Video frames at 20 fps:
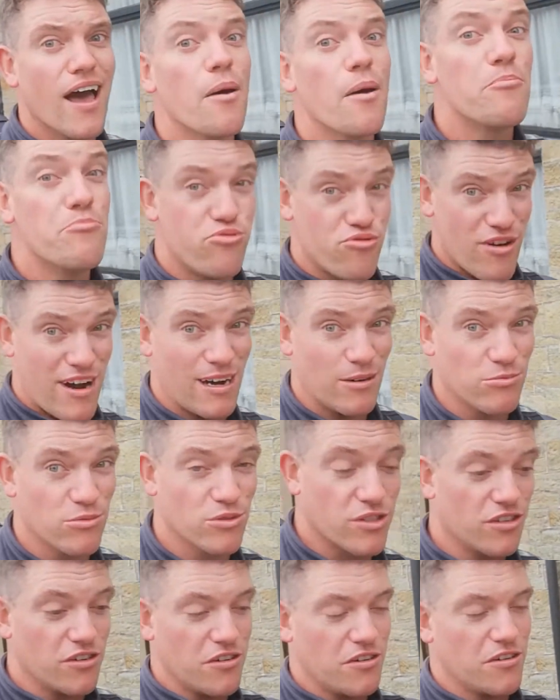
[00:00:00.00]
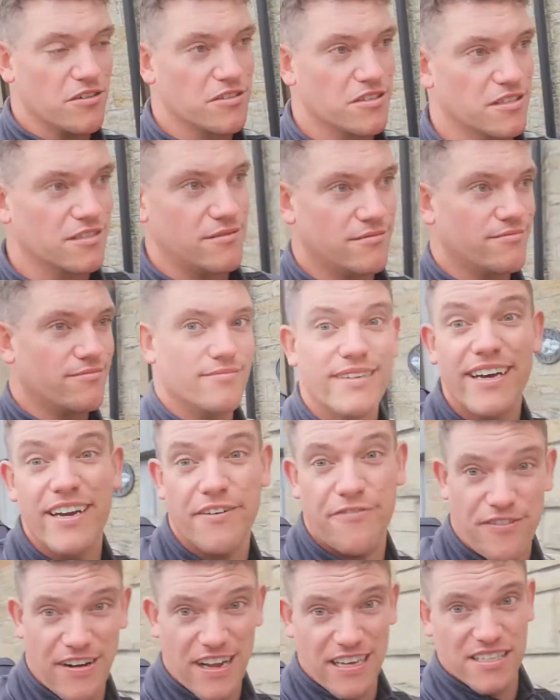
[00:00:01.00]
brown sauce and a
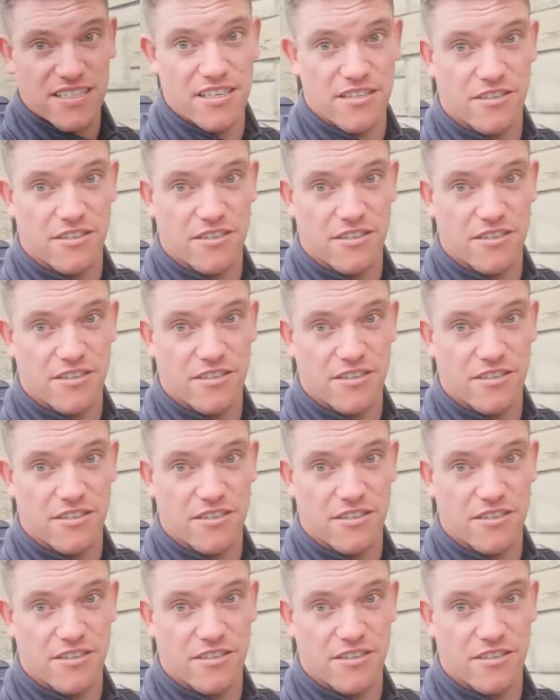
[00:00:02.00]
flask of